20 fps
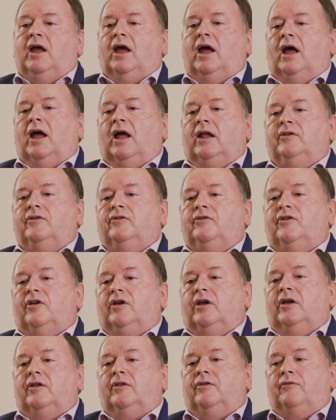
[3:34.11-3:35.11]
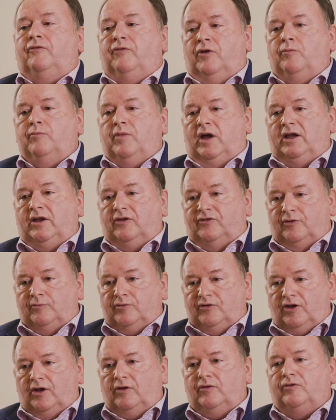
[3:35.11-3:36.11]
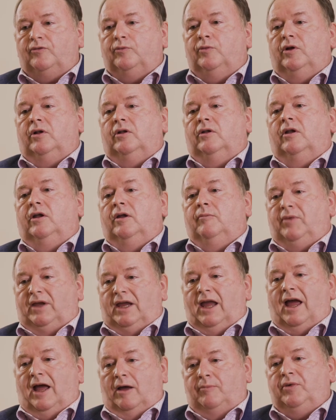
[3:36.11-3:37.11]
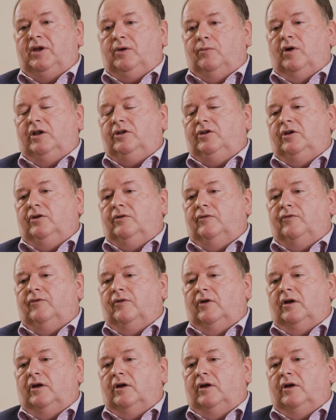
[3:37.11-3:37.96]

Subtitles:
and the filmmakers themselves will be happy when you've